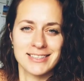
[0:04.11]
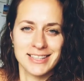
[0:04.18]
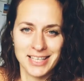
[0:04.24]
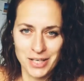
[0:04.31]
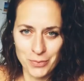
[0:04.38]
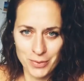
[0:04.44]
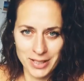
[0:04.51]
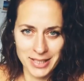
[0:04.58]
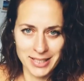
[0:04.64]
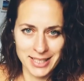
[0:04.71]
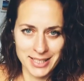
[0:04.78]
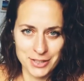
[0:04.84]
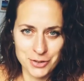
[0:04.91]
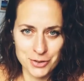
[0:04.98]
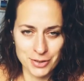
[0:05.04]
DIY
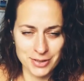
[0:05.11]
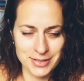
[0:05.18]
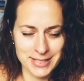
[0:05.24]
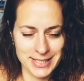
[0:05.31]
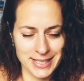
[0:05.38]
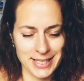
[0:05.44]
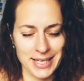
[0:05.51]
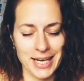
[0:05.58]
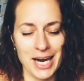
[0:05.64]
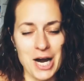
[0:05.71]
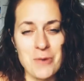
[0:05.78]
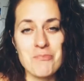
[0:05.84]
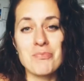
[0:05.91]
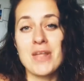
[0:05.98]
Natural Skincare.